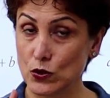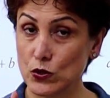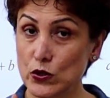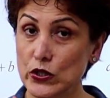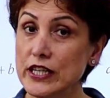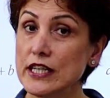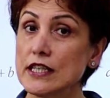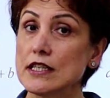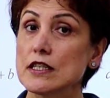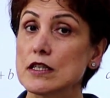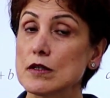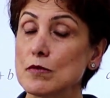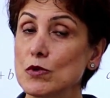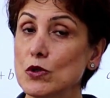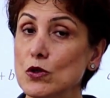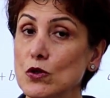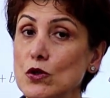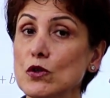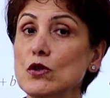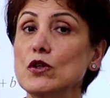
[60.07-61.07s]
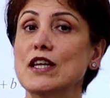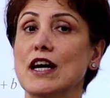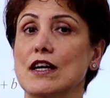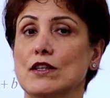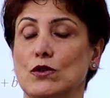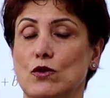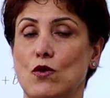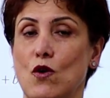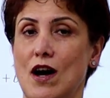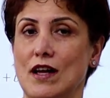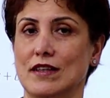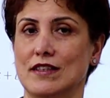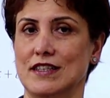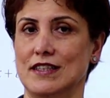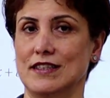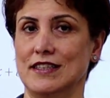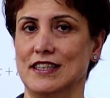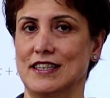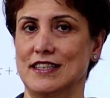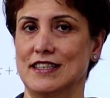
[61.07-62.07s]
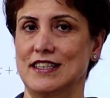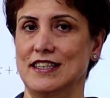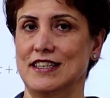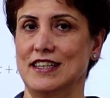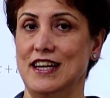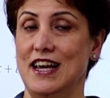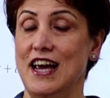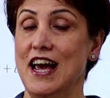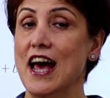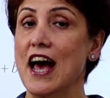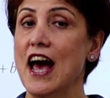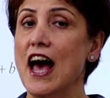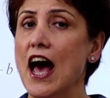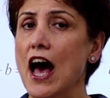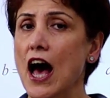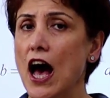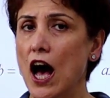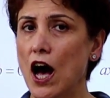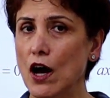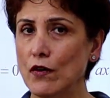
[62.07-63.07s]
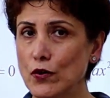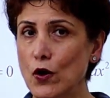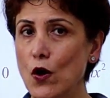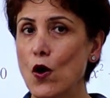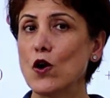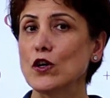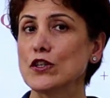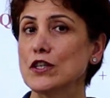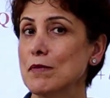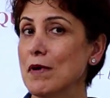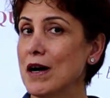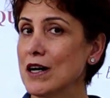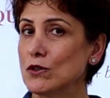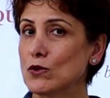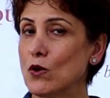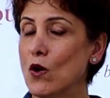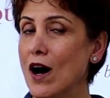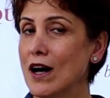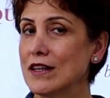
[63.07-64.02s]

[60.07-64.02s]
You need to be good at quadratics. Have you heard about